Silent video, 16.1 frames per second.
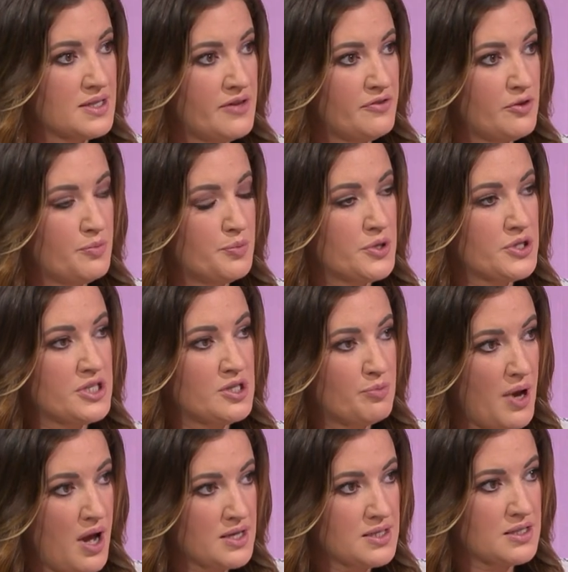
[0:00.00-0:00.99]
If you put a
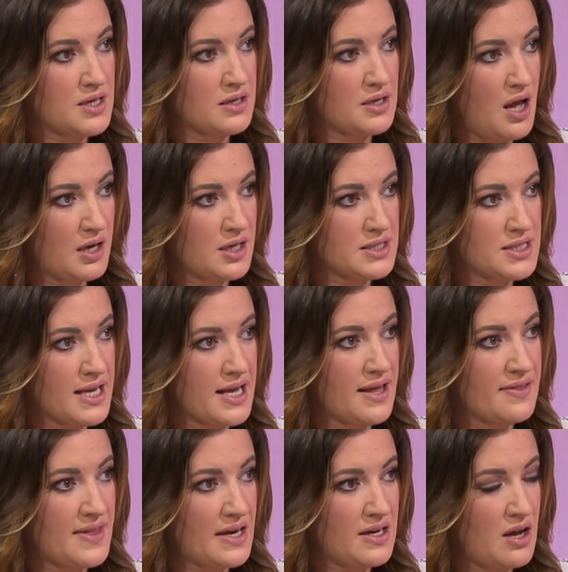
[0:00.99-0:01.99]
deposit on a holiday
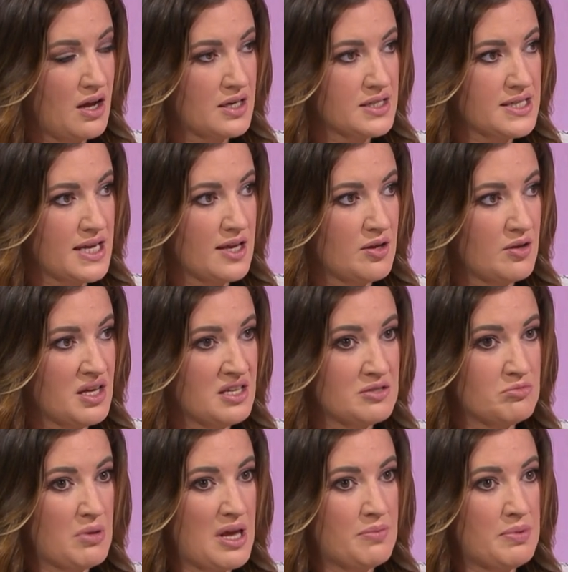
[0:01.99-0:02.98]
and that holiday
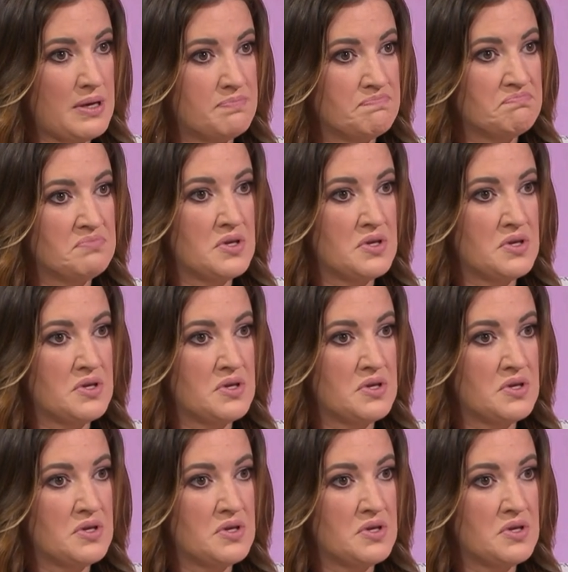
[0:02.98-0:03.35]
is maybe